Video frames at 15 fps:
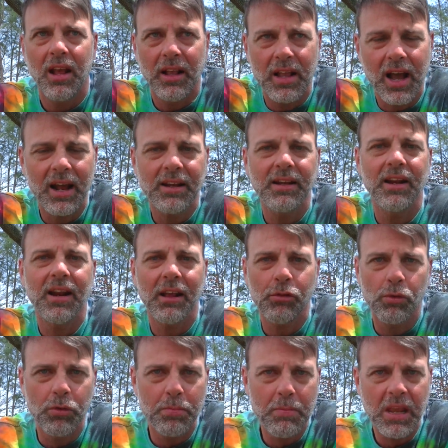God
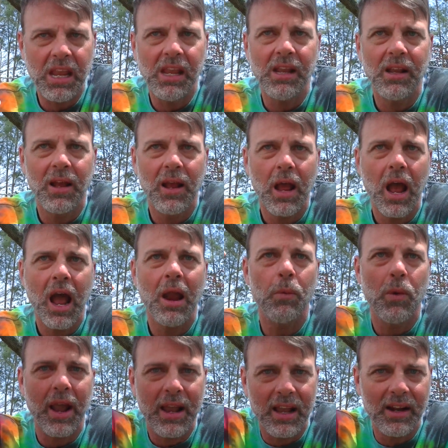connects with me, I
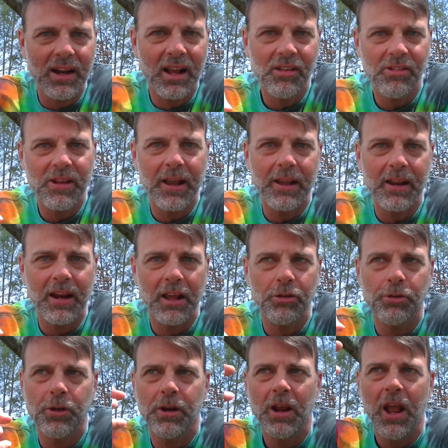recognize that
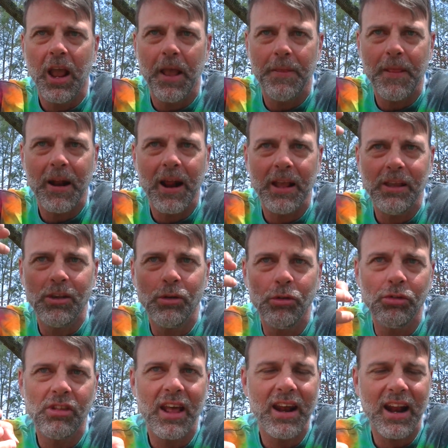connection, and then I
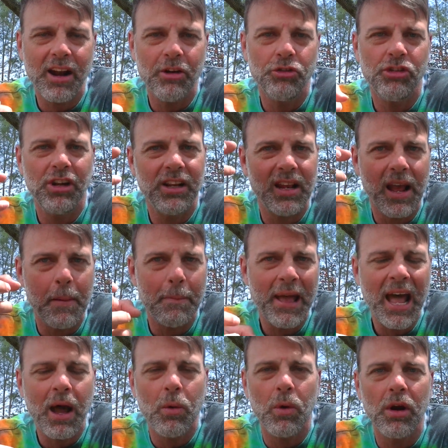use that energy and that
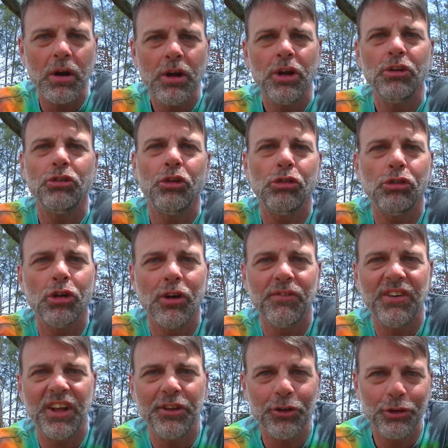power to
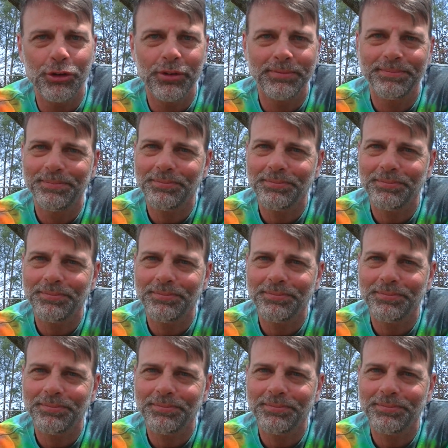serve others.